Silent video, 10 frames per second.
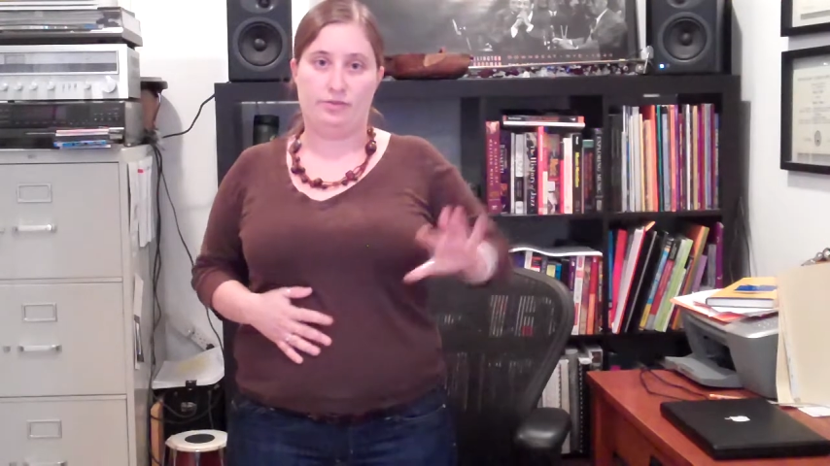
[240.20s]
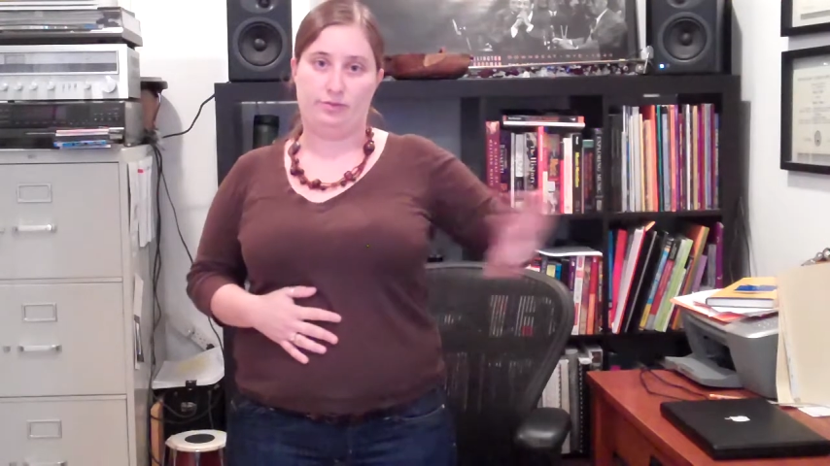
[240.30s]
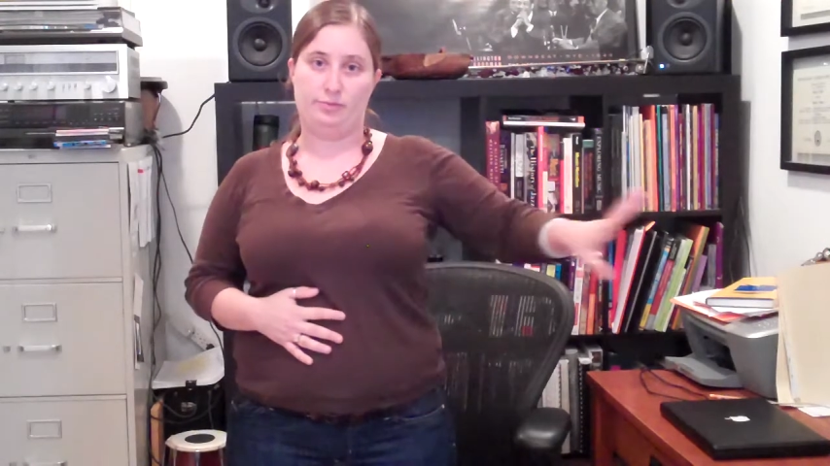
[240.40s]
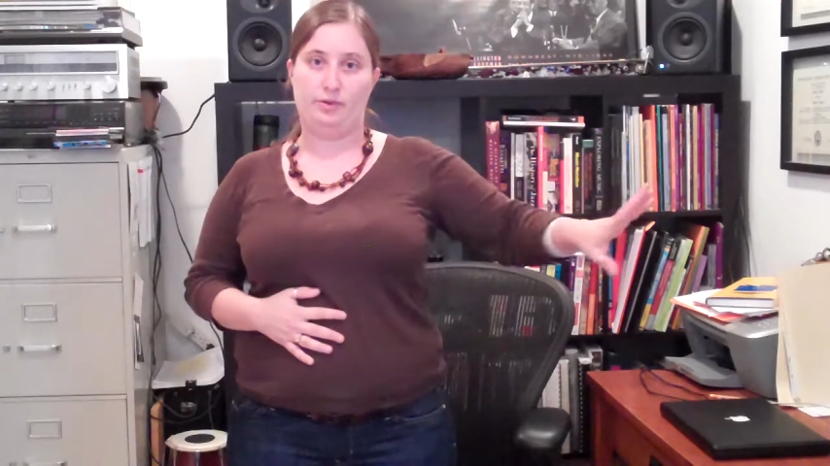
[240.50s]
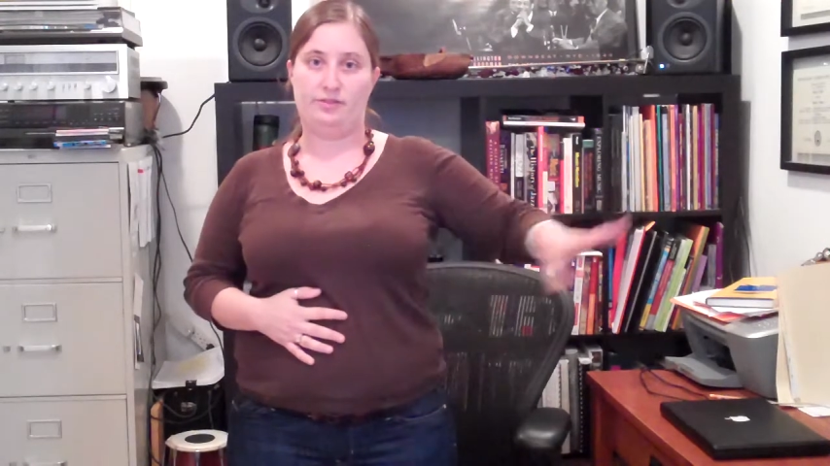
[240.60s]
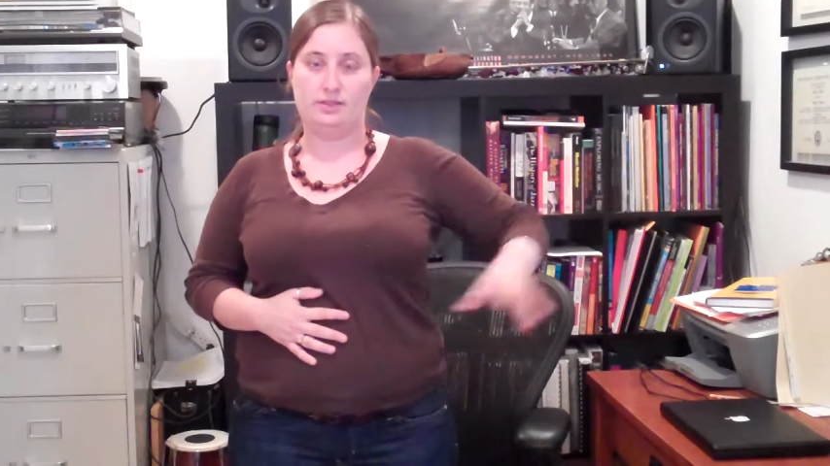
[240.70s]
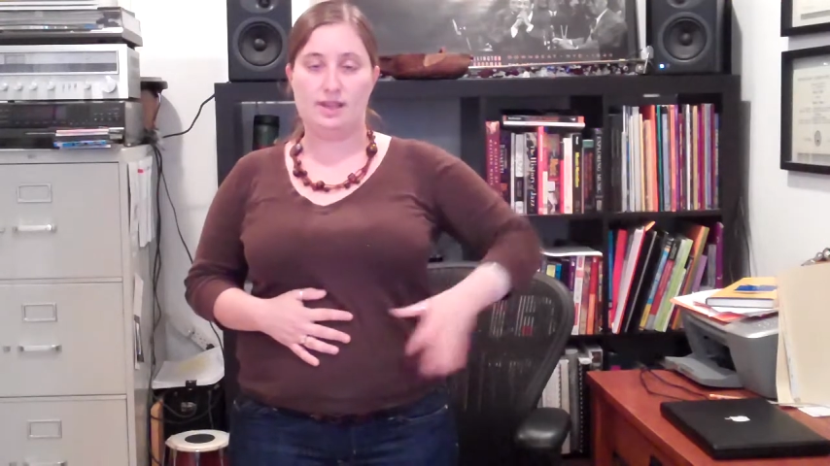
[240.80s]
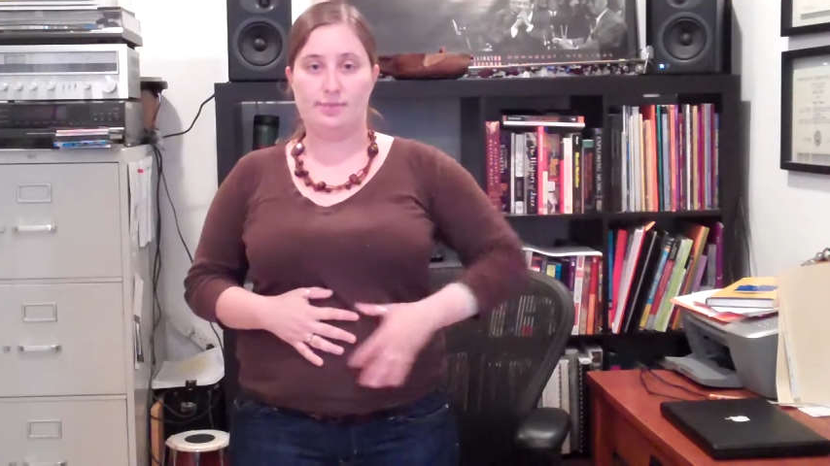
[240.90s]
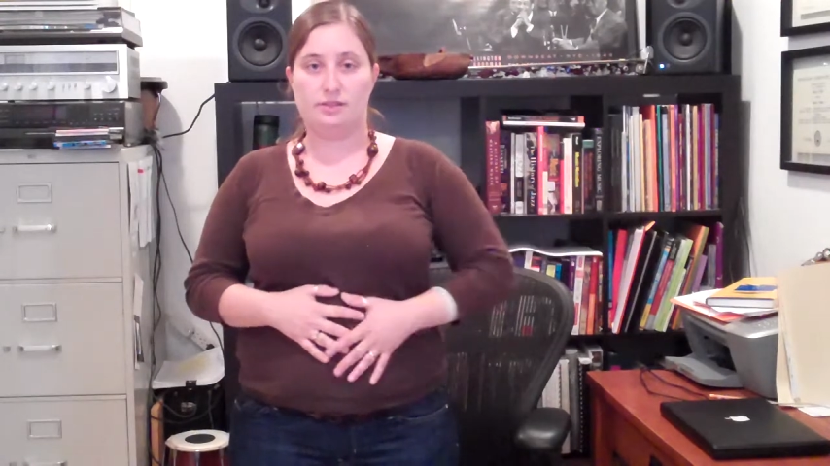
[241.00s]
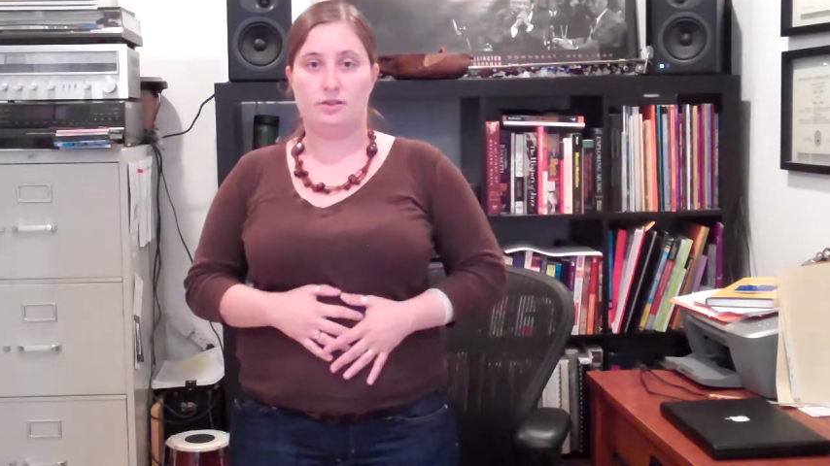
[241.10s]
from previous
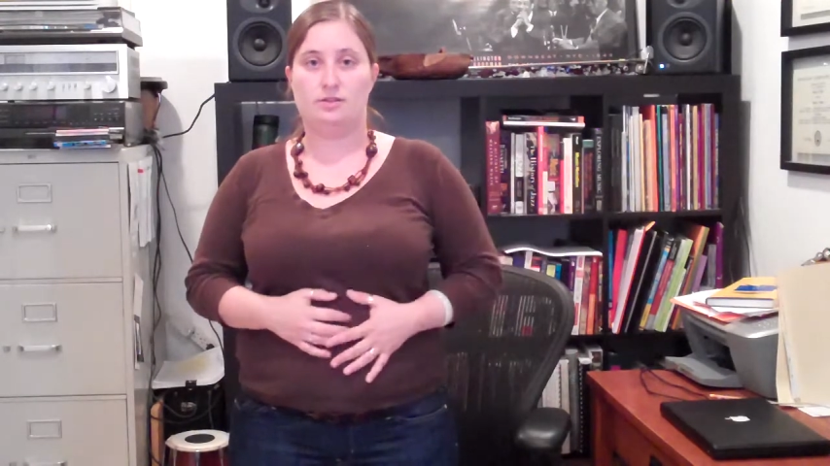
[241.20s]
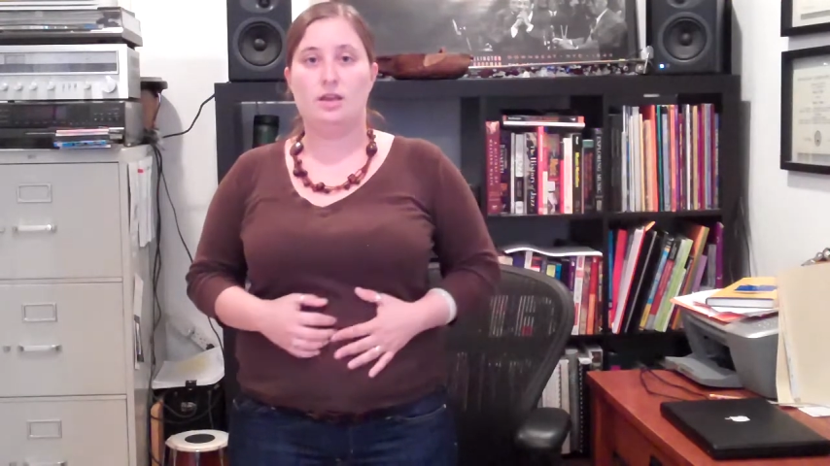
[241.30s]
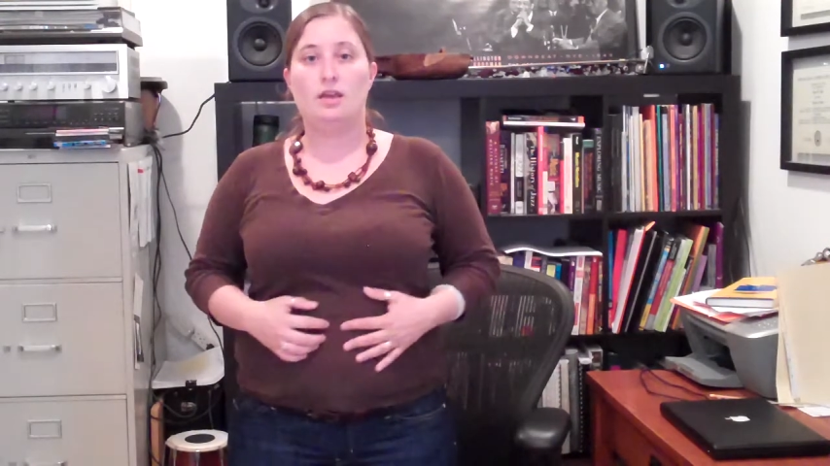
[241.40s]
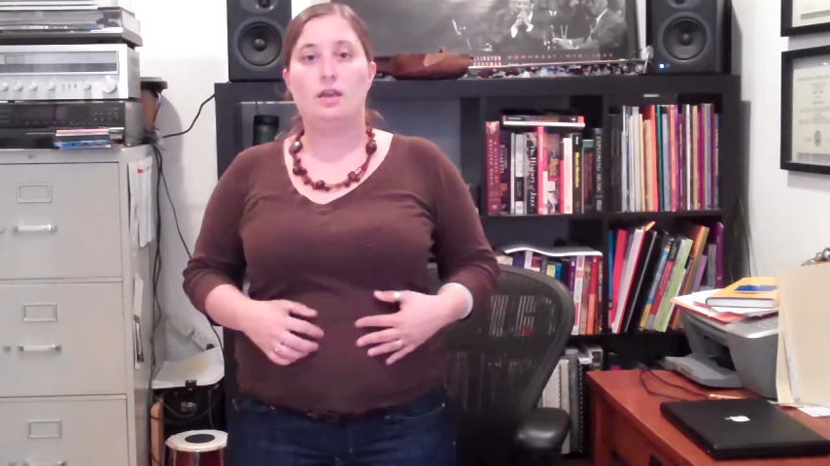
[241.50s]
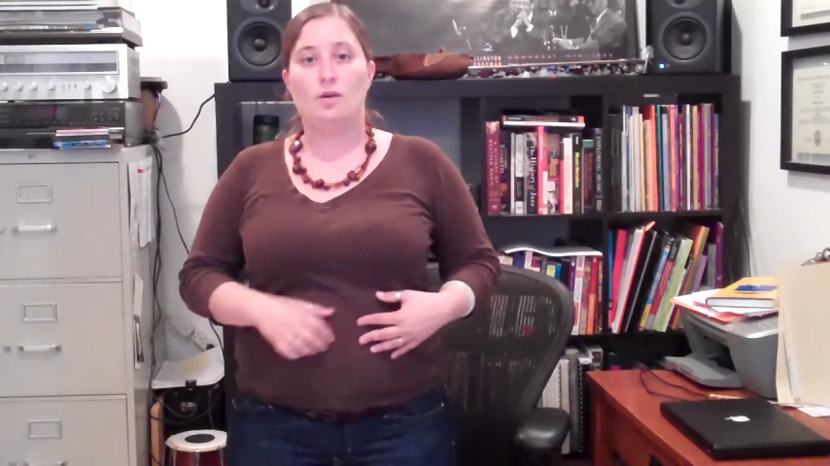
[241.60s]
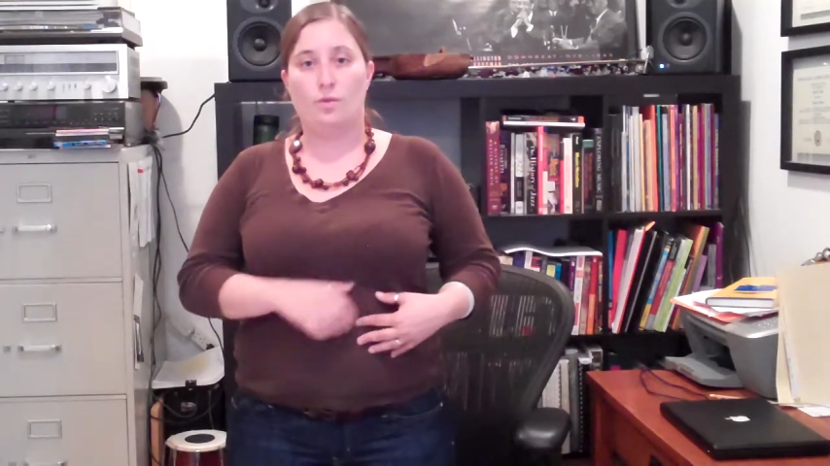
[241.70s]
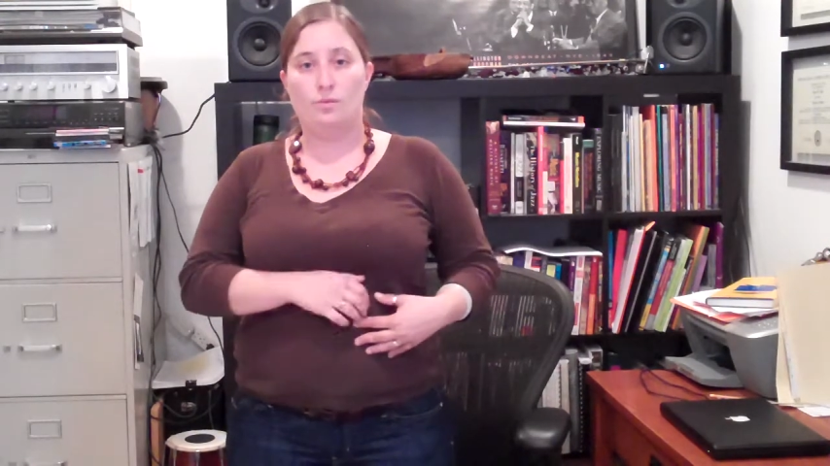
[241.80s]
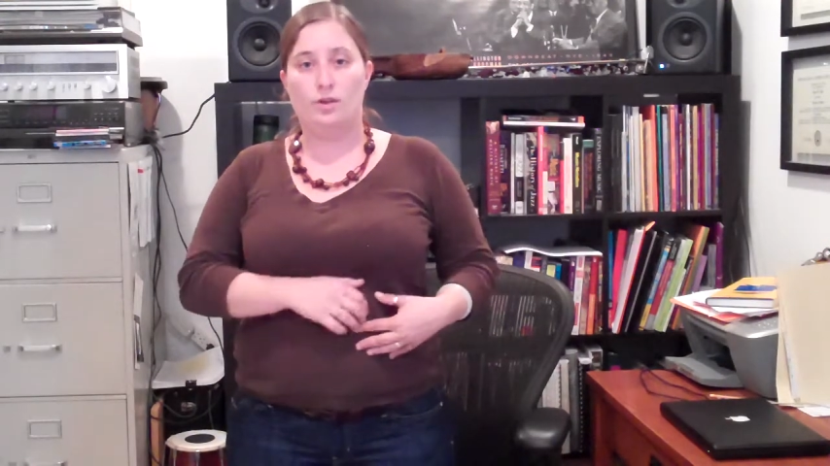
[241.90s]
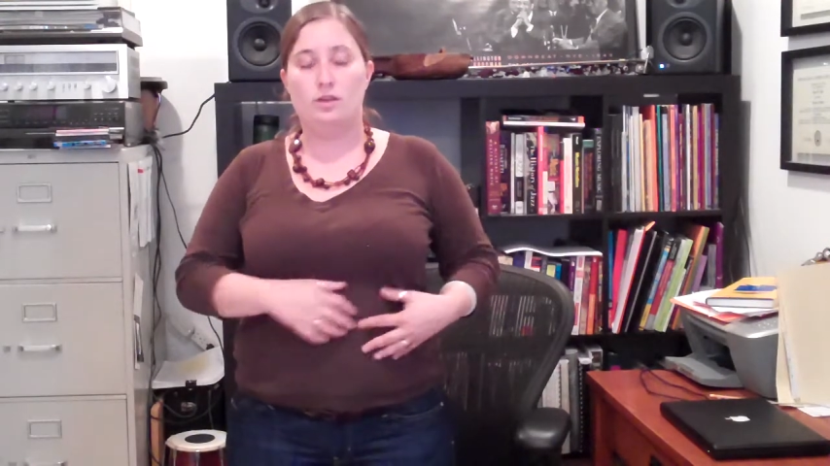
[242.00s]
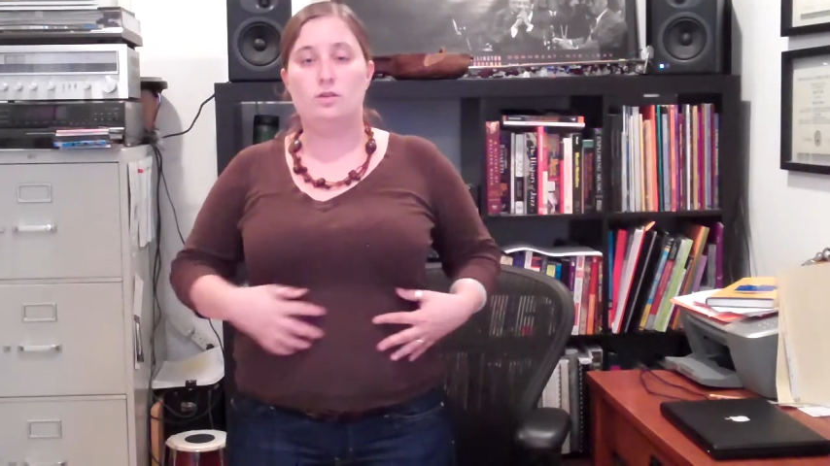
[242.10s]
episodes,
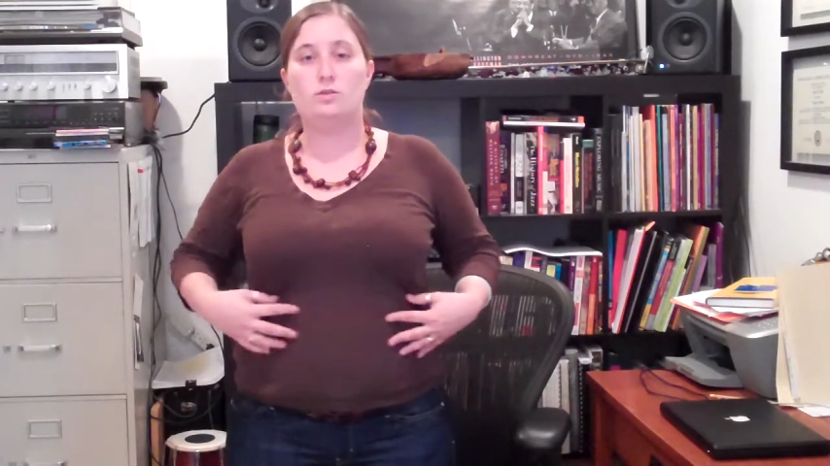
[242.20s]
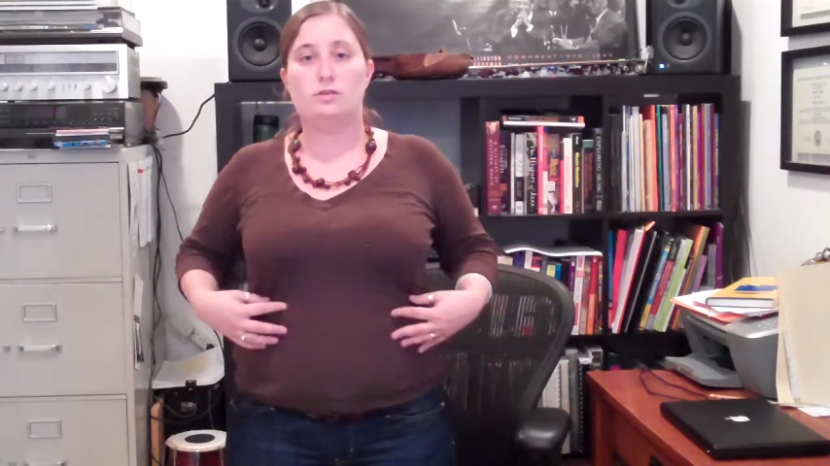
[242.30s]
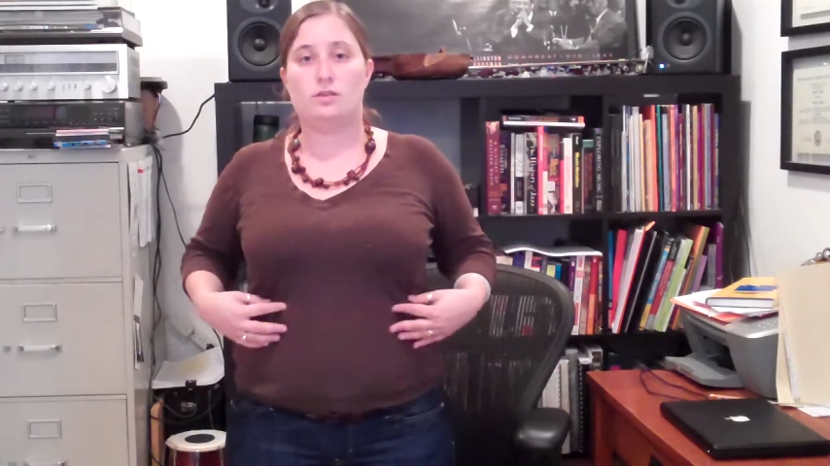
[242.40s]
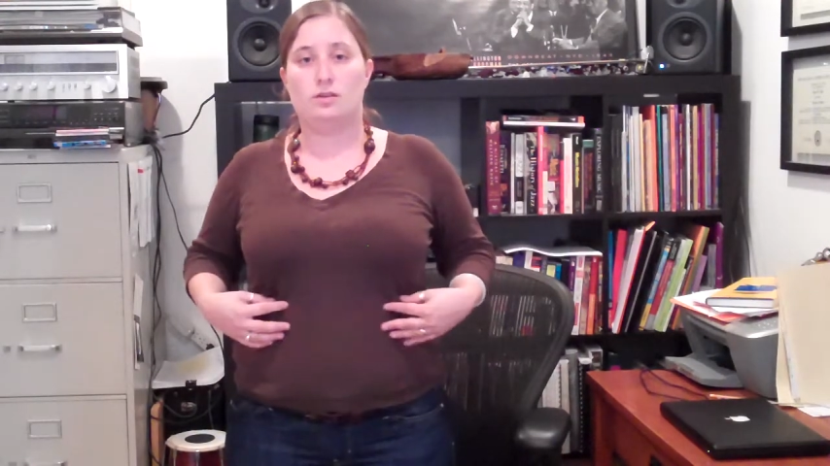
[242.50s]
when we use